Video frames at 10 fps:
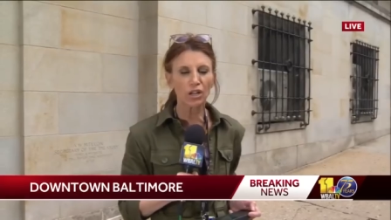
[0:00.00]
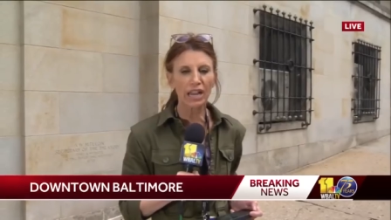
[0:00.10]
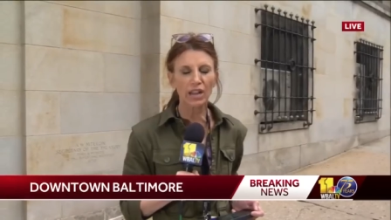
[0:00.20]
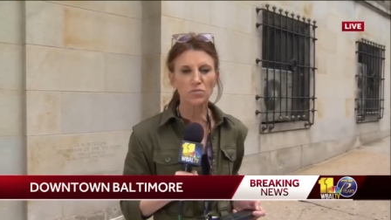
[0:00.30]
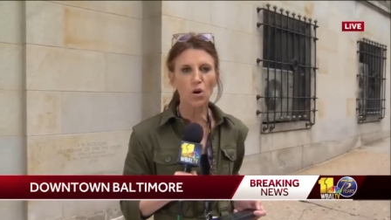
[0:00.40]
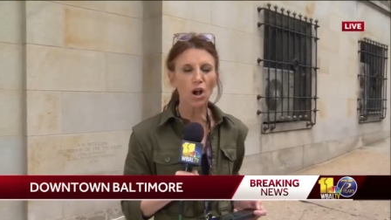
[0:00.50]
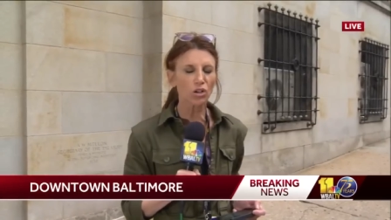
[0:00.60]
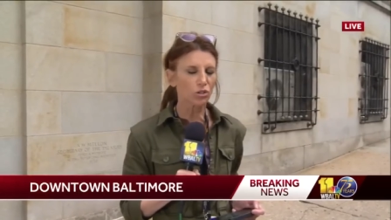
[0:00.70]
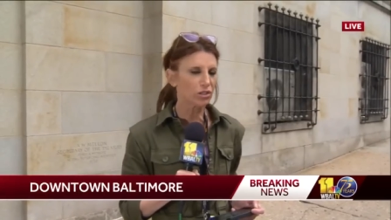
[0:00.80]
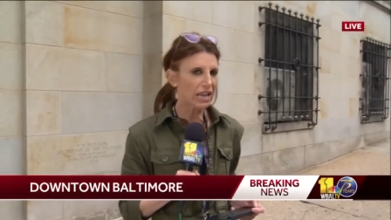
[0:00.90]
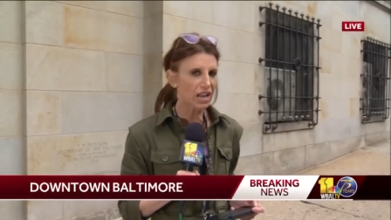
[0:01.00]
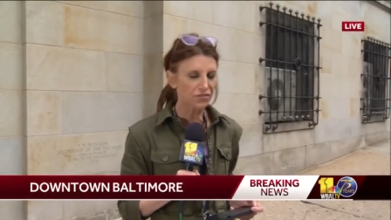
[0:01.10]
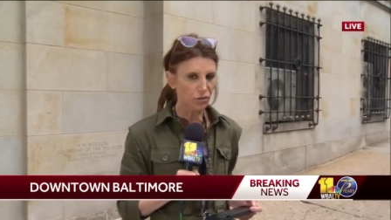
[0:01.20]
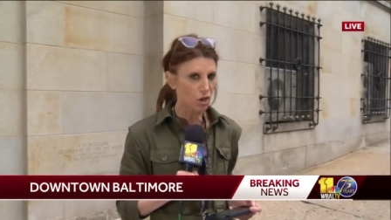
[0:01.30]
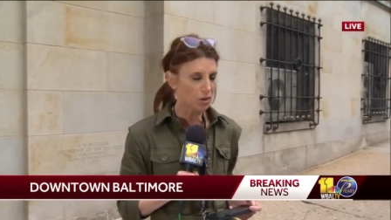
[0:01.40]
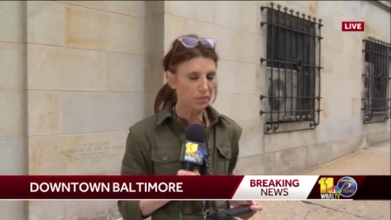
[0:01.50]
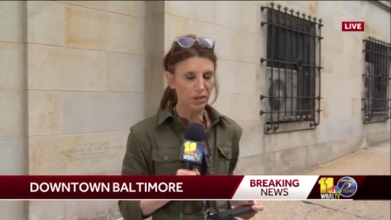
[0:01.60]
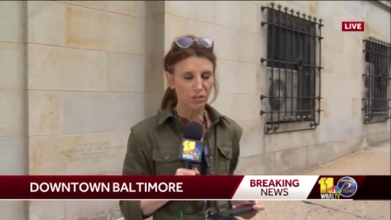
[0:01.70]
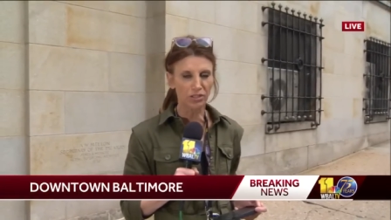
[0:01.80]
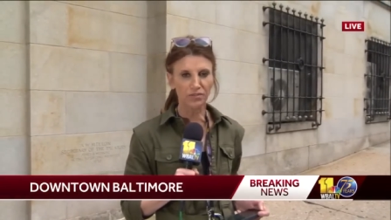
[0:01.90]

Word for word: she can't walk or stand for long periods